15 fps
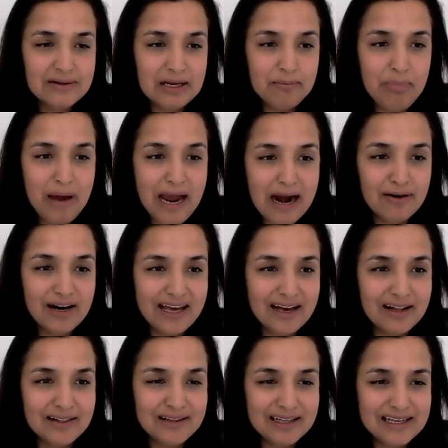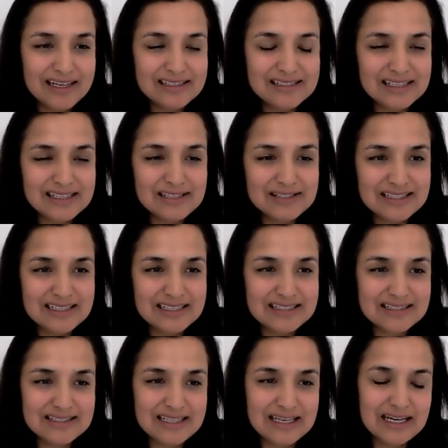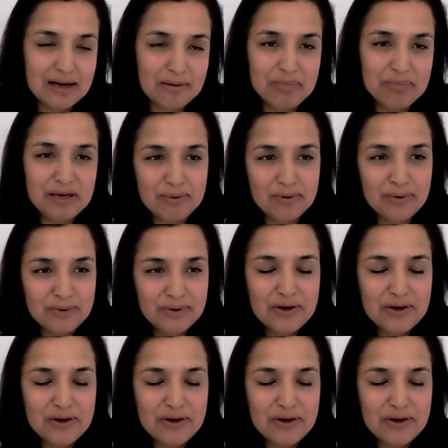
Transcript: in parallel as setting up people